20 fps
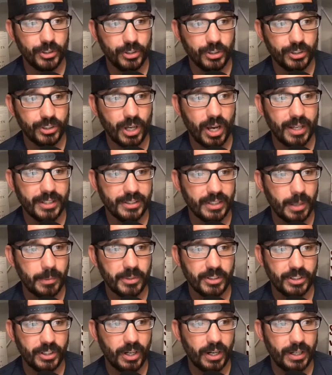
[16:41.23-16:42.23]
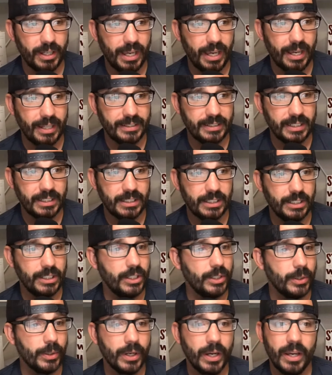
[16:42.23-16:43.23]
you saw his numbers there at
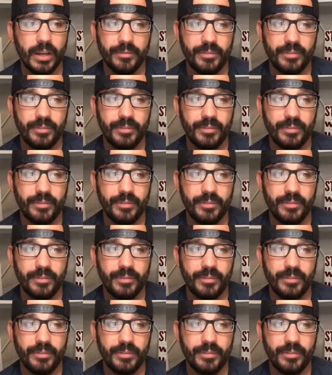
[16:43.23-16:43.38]
TCU,